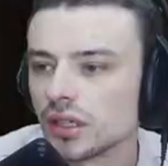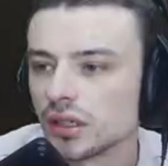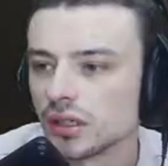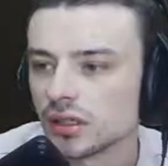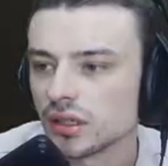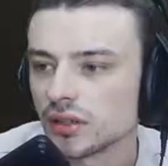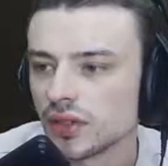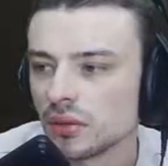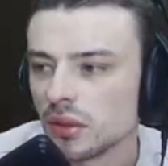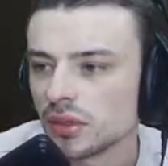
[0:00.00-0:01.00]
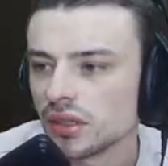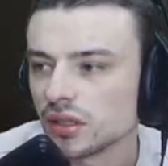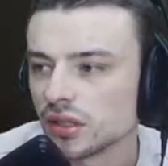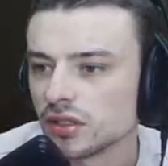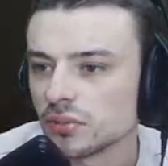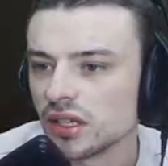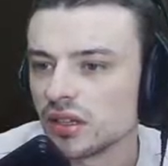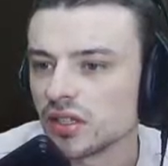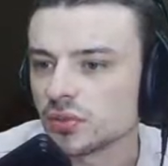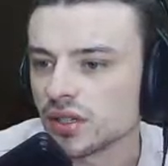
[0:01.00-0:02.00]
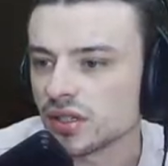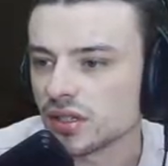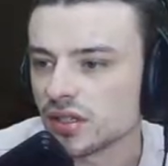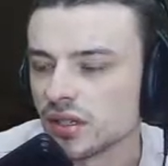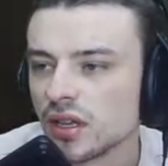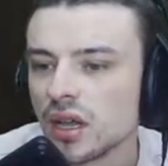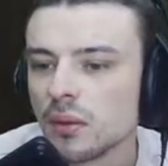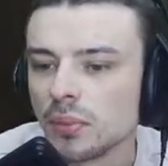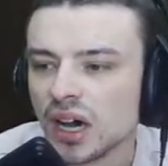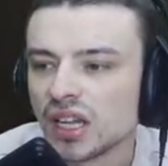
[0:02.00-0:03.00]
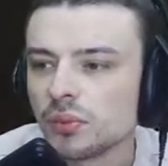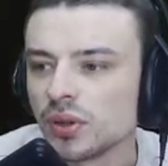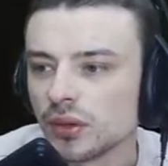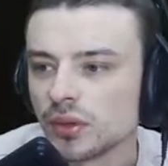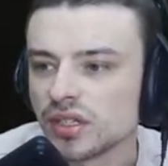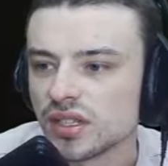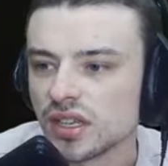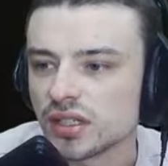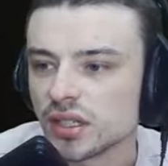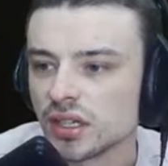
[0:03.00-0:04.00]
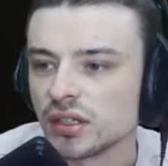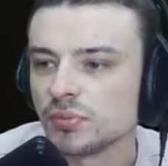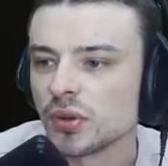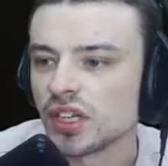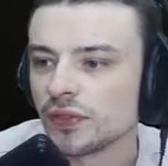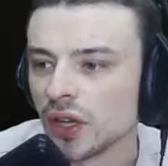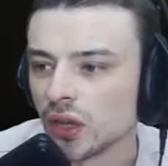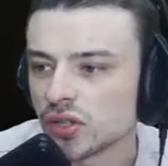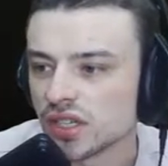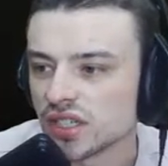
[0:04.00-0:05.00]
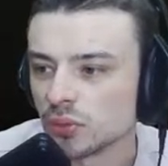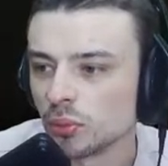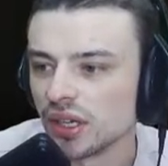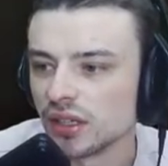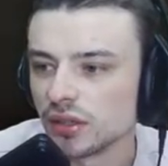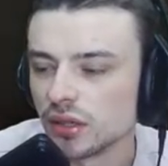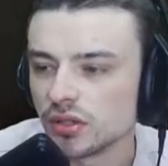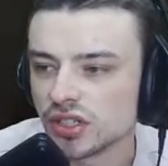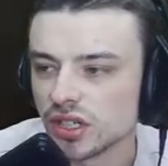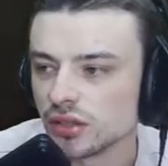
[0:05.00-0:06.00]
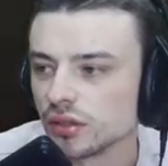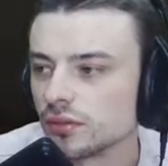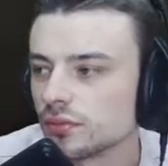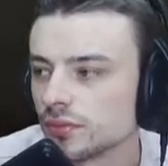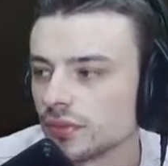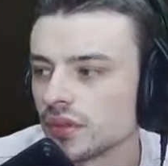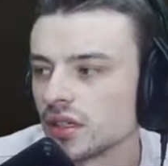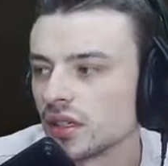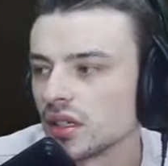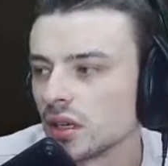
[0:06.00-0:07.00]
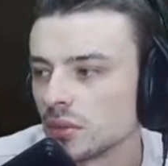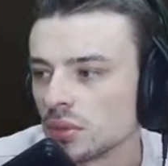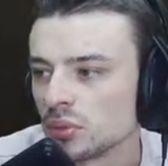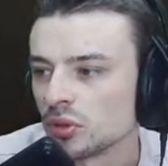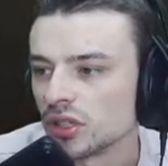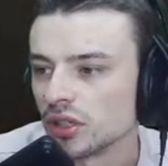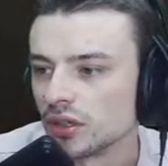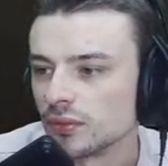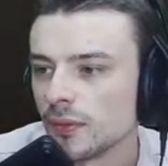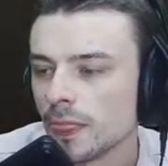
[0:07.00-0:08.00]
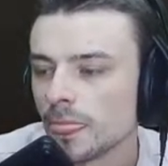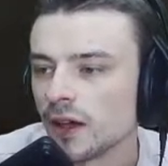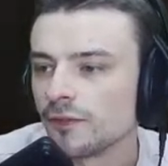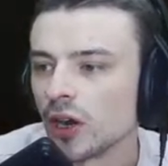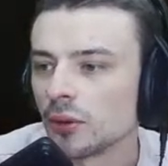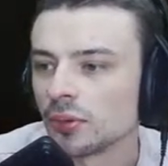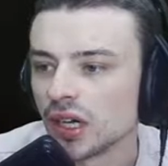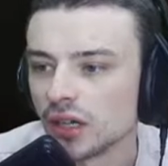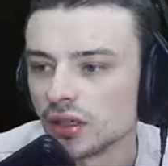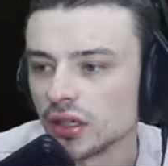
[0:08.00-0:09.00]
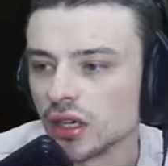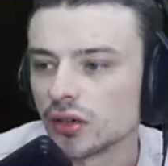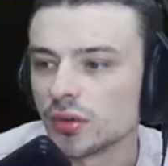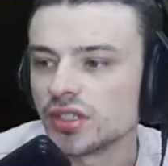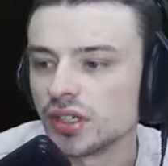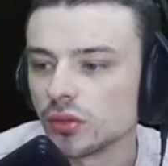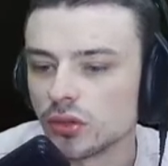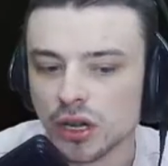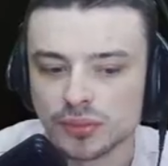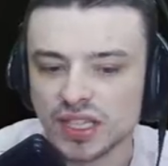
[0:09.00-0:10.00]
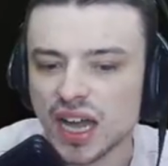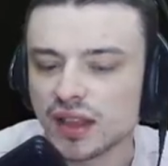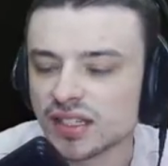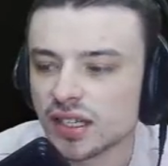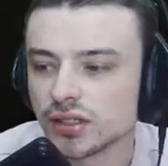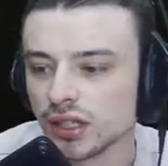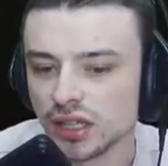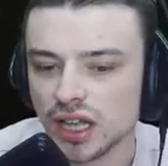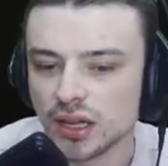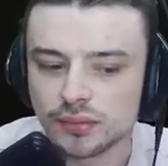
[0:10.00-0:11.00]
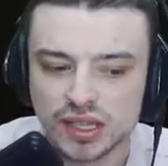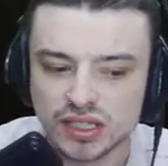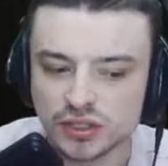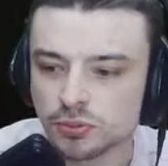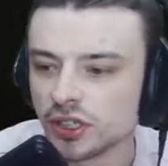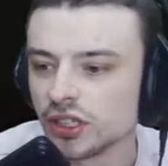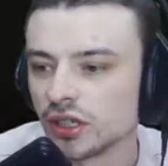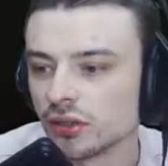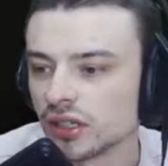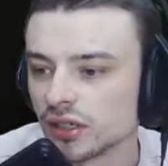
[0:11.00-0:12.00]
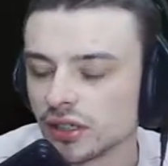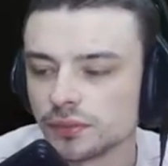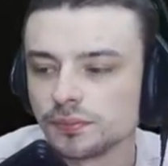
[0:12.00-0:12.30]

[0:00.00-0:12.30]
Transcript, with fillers: collect that divine, baby. Let's make this. What is this? Body pit. What is this? Uh, very dead followers in a simple pit. Oh, shit, dude. That'd be pretty good. A farm plot. Uh, grow seed, no crop. Yeah, that sounds a lot. That sounds pretty good right there.